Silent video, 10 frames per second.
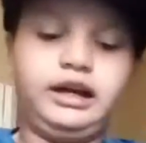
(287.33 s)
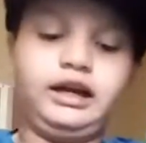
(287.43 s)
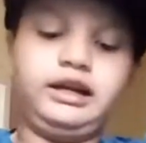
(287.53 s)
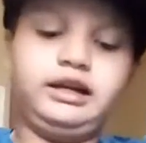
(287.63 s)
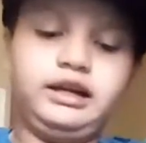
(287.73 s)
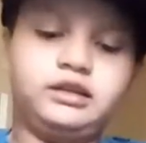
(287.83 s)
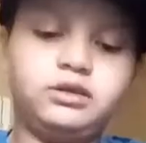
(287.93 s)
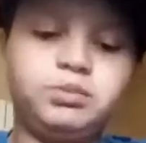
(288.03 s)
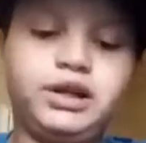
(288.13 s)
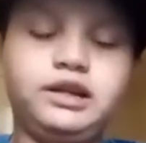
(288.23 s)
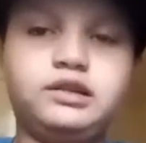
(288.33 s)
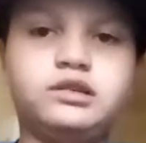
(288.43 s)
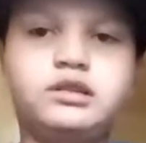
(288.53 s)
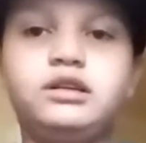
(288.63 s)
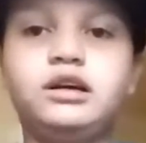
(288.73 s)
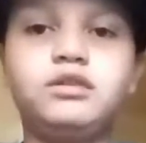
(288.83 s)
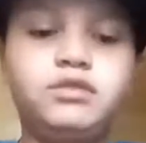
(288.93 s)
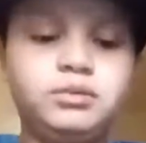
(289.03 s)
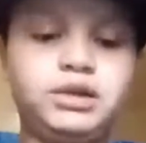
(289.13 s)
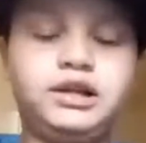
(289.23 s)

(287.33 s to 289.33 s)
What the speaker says: and let's hope that it's none of them.